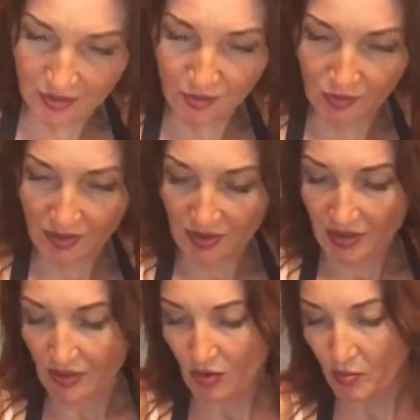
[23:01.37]
to
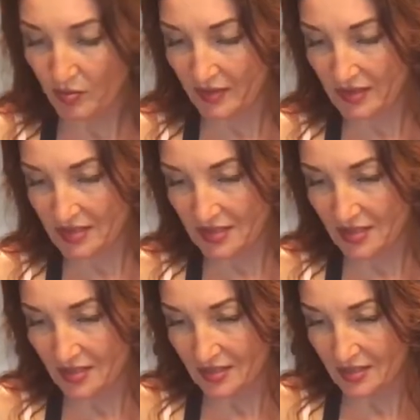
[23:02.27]
open this.
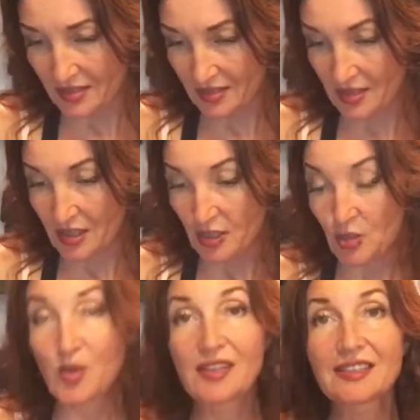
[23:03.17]
So
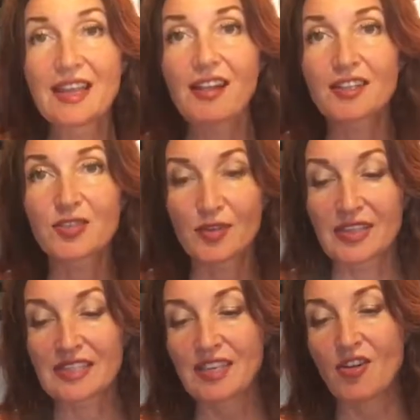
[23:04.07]
you can tell it's really
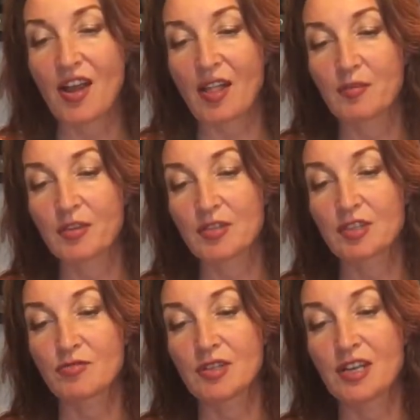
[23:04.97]
sterile because
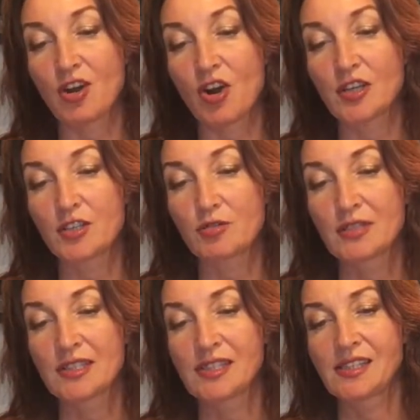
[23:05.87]
it's really hard to
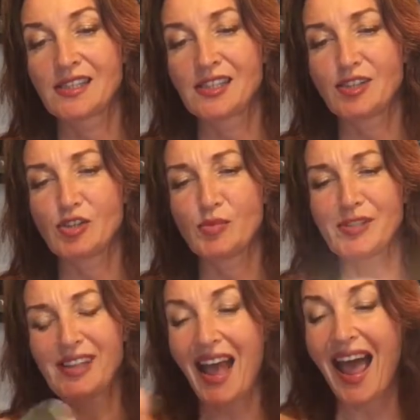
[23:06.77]
open.